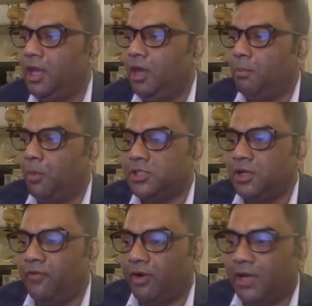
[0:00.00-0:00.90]
Most of
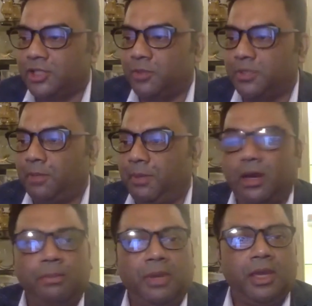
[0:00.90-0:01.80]
our classrooms are
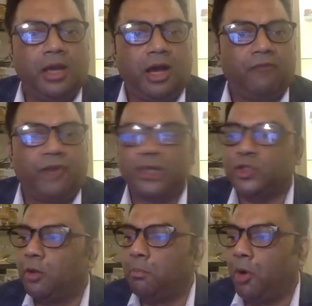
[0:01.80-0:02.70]
becoming a
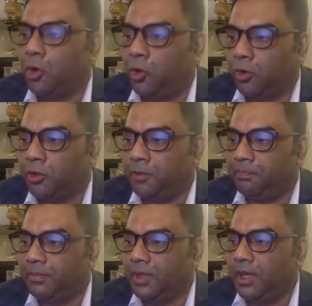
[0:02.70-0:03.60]
virtual monologue.
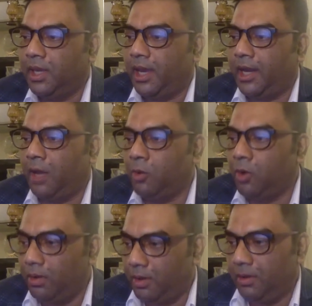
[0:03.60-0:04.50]
And I
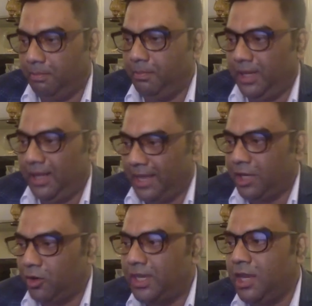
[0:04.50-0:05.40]
will be
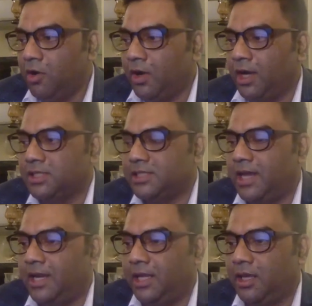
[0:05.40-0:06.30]
keen on
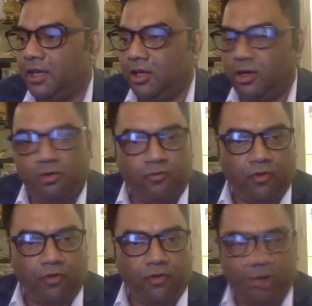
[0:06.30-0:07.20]
understanding
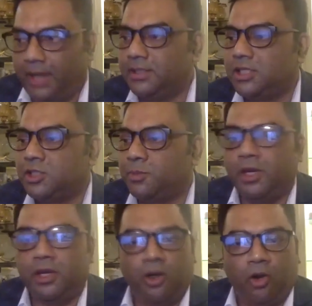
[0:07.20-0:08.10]
from either the
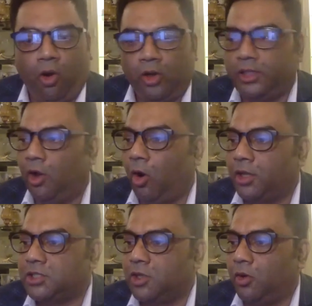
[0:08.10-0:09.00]
speaker or the
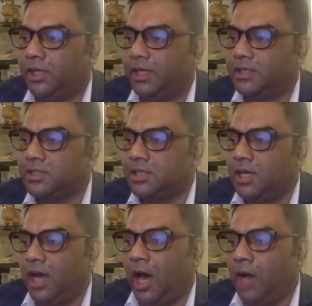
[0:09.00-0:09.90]
august audience
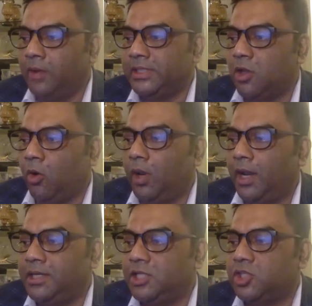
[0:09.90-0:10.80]
how this
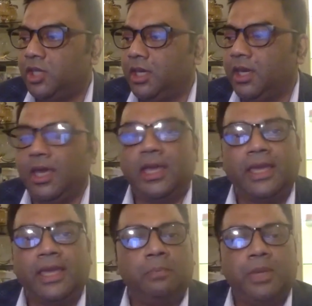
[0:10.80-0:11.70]
online teaching
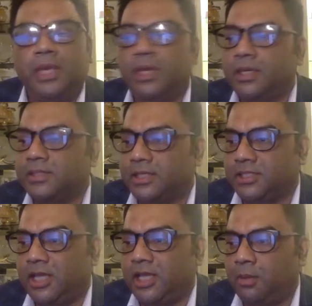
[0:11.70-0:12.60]
can be
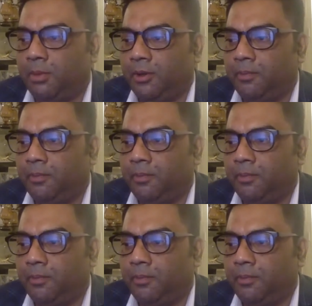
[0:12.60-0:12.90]
sustainable.